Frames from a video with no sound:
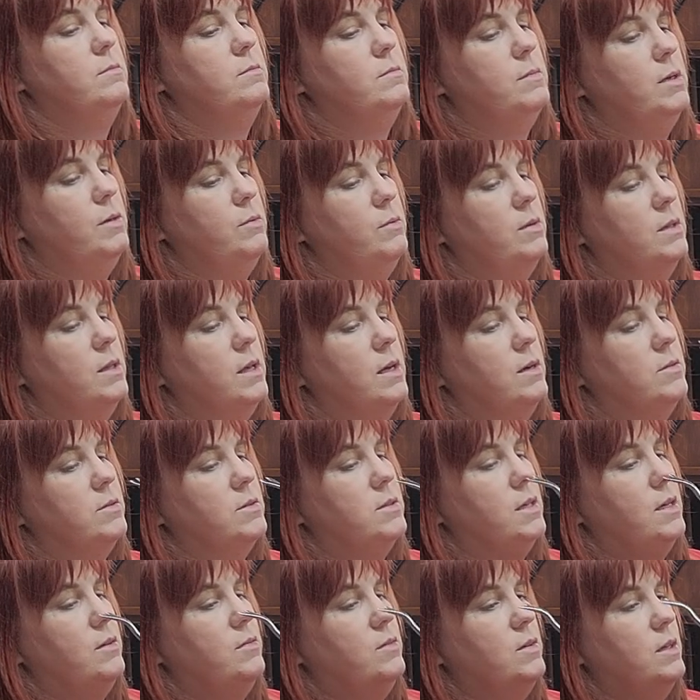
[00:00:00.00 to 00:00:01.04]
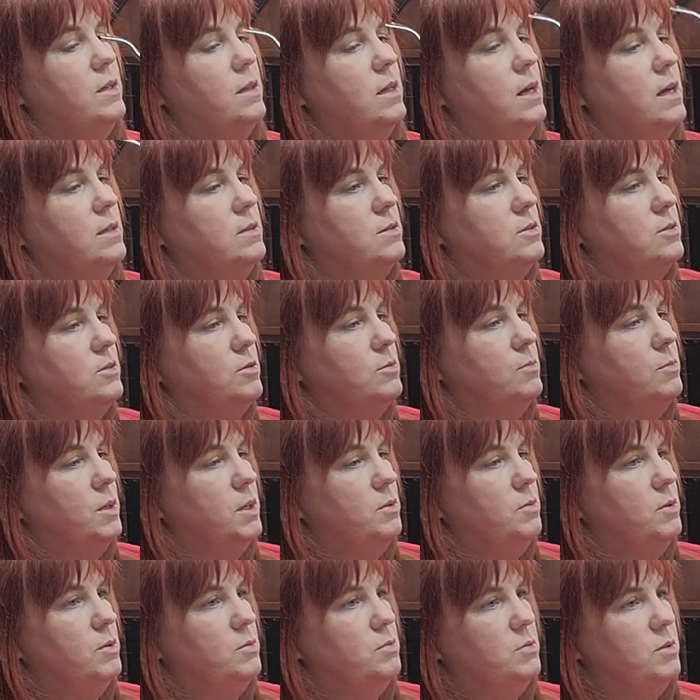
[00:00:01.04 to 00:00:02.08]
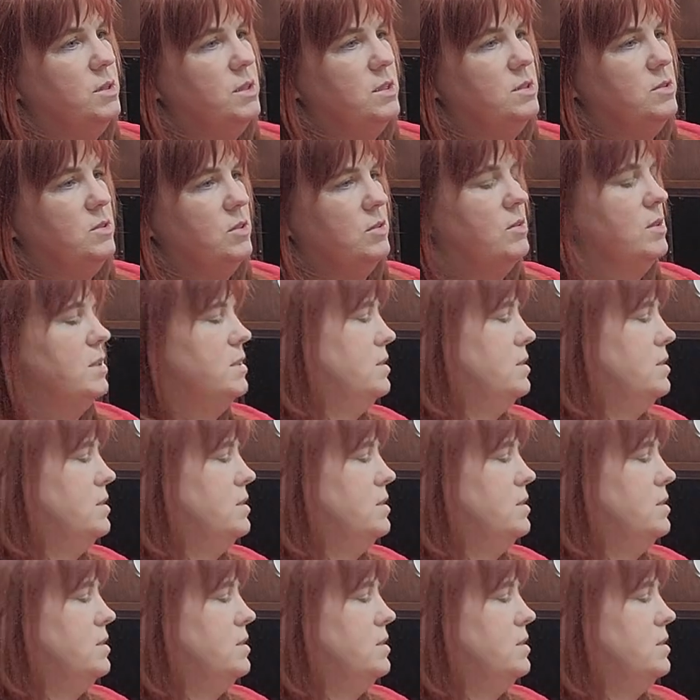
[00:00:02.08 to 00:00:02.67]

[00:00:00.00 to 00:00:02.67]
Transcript: Me without safety glasses or me with really dirty